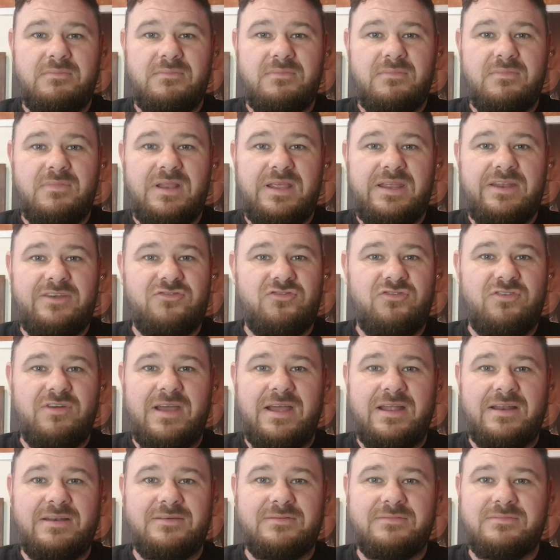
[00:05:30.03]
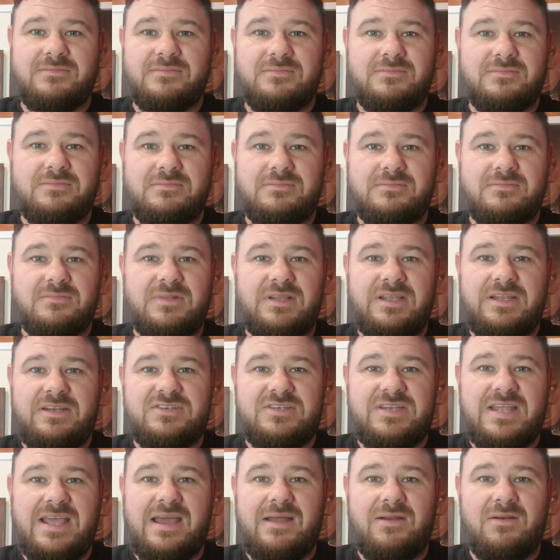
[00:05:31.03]
leads down
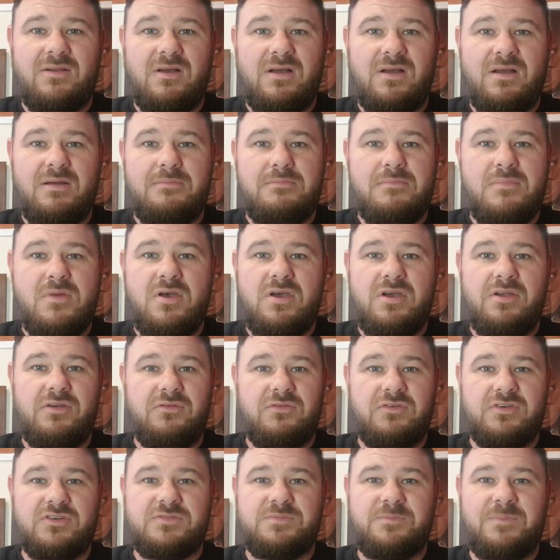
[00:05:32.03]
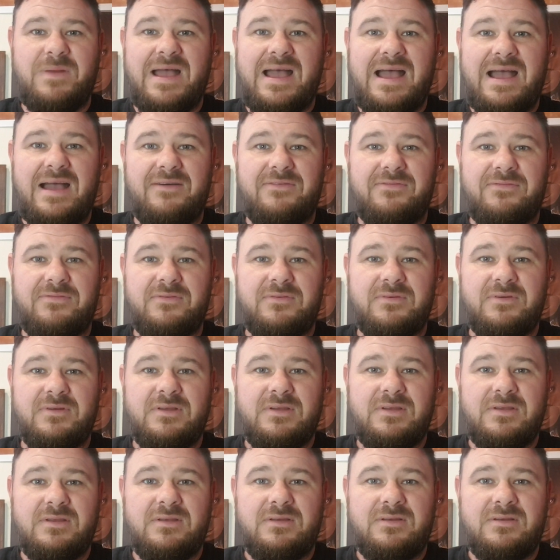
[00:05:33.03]
like a murderous path
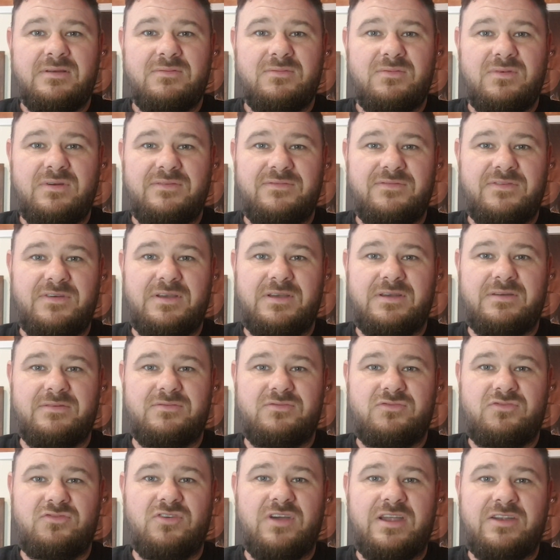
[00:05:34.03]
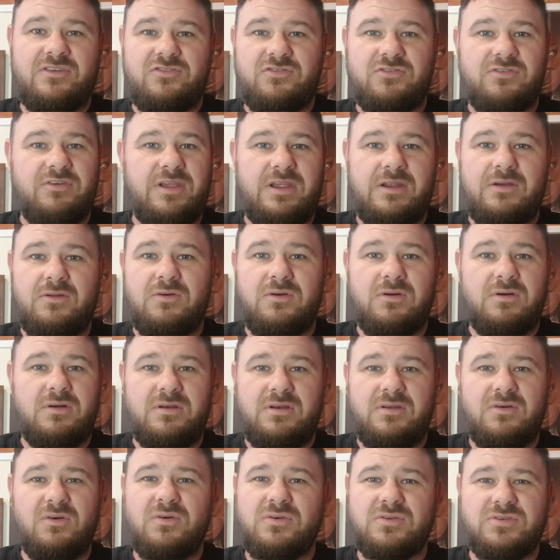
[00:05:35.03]
with treachery and
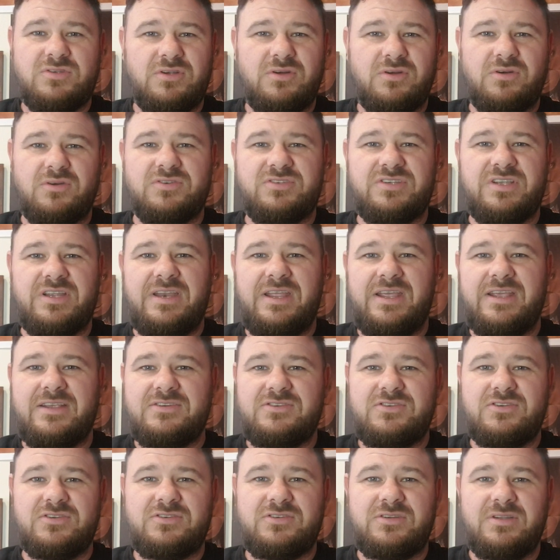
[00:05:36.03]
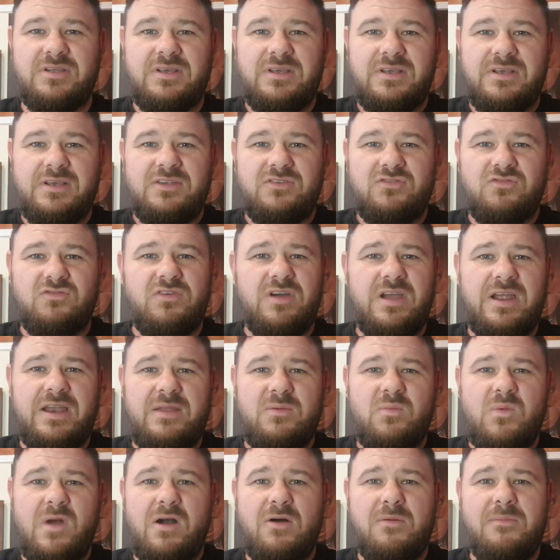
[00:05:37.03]
all sorts in it. It's really
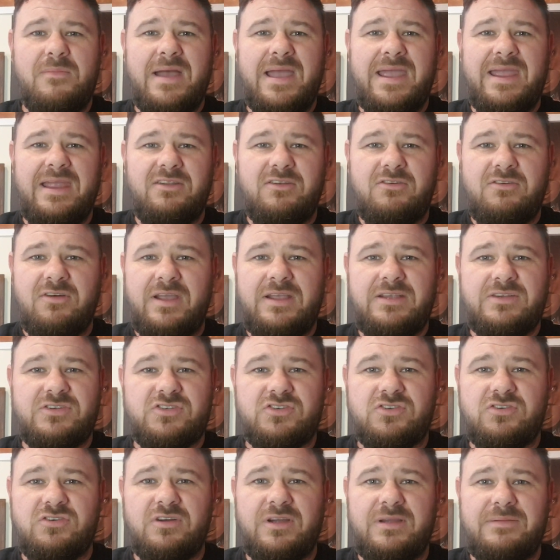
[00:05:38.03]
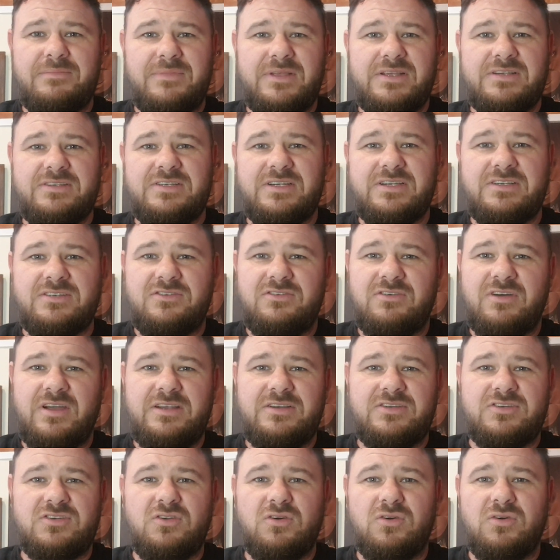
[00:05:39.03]
well made. Great script this is,
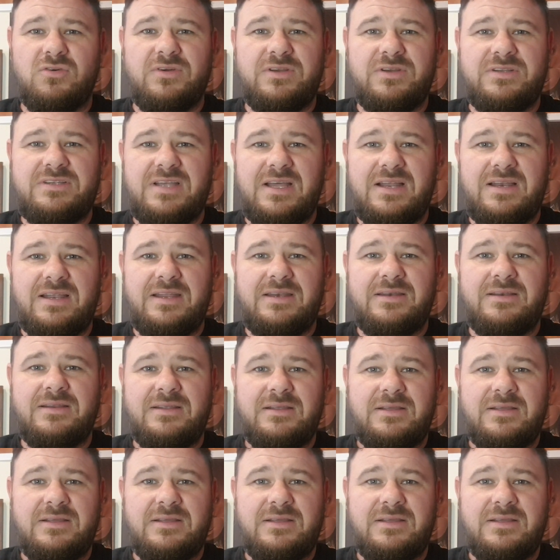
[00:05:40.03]
great storytelling,